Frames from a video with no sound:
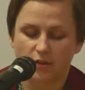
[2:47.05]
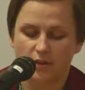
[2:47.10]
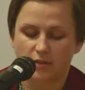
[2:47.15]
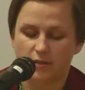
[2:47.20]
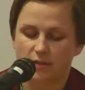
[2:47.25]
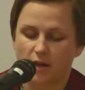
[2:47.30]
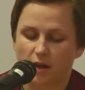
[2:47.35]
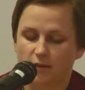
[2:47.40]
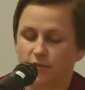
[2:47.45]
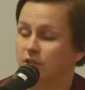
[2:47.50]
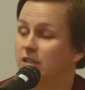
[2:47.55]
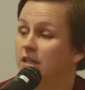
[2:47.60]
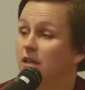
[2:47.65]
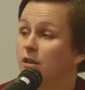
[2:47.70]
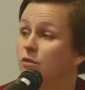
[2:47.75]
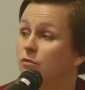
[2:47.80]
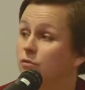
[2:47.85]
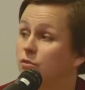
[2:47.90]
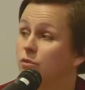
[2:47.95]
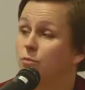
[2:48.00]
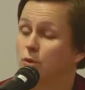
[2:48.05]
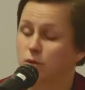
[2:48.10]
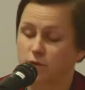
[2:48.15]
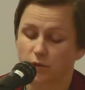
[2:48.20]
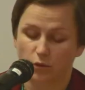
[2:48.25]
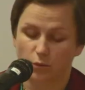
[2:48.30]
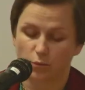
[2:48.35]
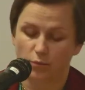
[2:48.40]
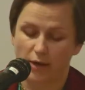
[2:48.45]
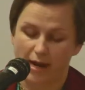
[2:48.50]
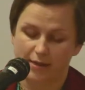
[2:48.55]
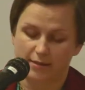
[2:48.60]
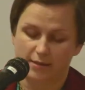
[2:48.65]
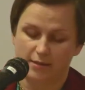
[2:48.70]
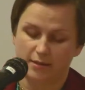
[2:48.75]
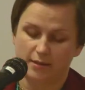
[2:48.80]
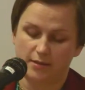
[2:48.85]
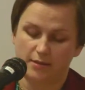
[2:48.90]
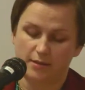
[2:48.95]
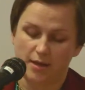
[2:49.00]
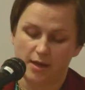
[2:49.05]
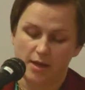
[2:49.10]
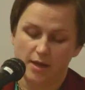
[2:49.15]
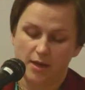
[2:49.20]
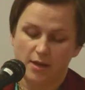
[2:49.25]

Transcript: and sovereignty through musical practices.